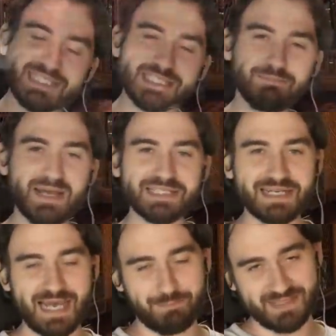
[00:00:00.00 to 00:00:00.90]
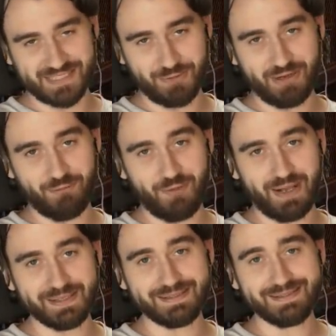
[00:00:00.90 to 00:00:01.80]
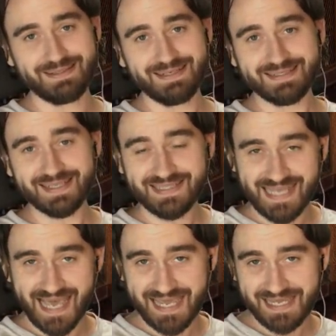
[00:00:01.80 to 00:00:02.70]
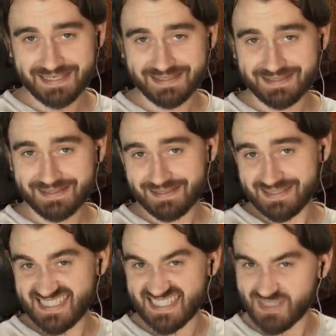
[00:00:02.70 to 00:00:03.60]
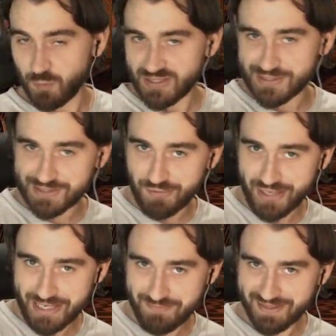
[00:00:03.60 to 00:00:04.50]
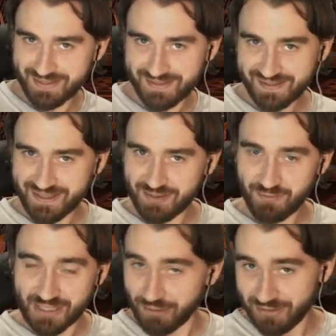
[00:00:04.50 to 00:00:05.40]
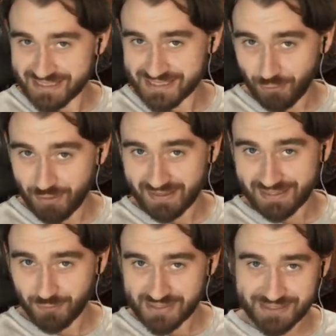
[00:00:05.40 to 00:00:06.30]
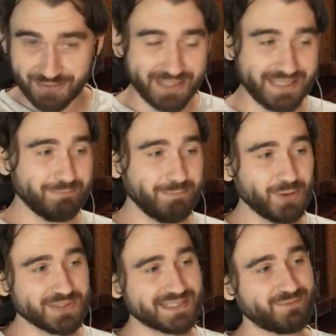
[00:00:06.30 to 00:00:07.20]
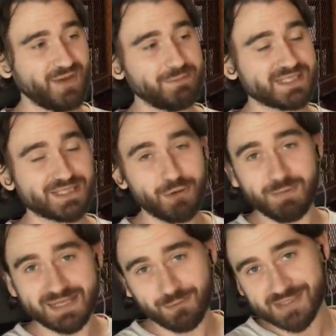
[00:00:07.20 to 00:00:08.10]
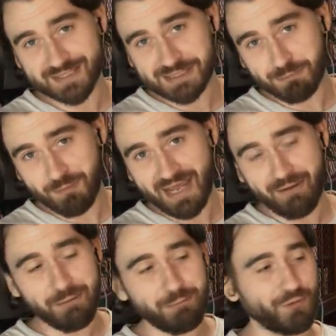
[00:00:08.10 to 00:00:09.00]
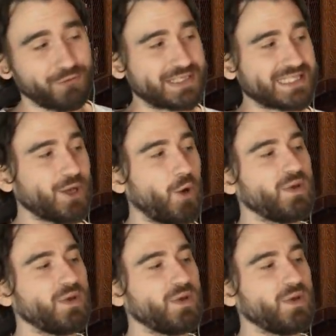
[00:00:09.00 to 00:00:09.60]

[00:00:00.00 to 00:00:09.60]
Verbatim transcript: special episode, everyone. Today, since it's wizard themed, we're gonna read a story about the wizard, and the most famous story about the wizard is probably Harry Potter. So